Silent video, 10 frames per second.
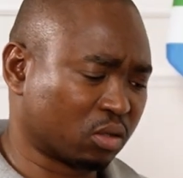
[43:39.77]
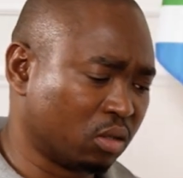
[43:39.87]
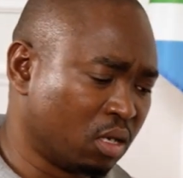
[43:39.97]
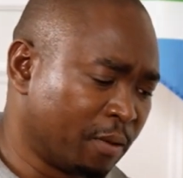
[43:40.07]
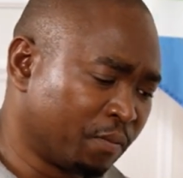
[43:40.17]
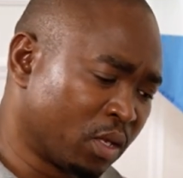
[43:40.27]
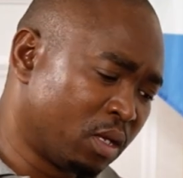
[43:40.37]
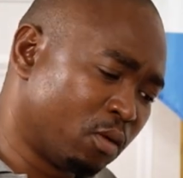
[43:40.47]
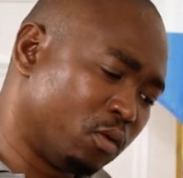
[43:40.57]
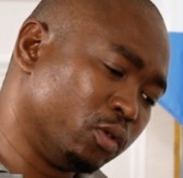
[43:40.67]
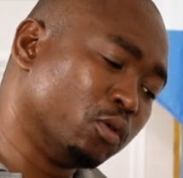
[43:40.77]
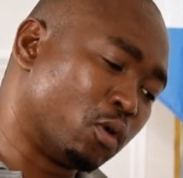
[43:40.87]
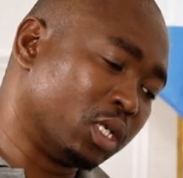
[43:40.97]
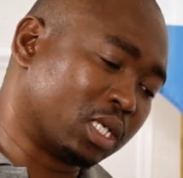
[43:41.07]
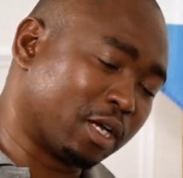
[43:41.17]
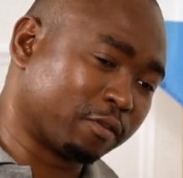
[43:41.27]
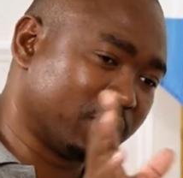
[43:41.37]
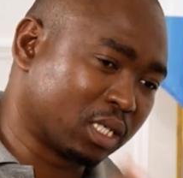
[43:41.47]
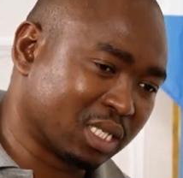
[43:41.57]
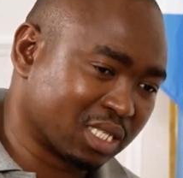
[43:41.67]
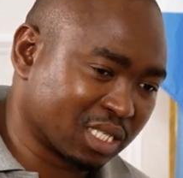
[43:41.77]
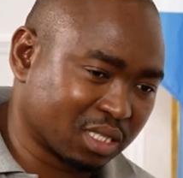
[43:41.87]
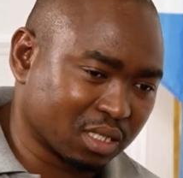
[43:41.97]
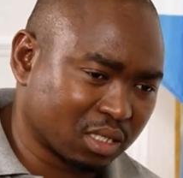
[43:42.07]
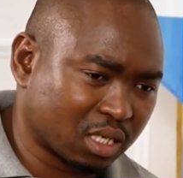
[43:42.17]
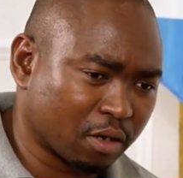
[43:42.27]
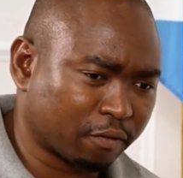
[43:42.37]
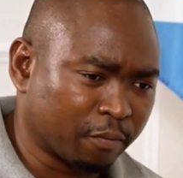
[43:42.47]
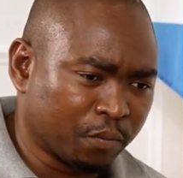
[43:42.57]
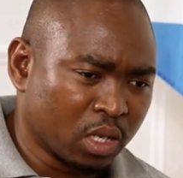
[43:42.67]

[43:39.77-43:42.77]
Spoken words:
or you call it government gazettes and stuff.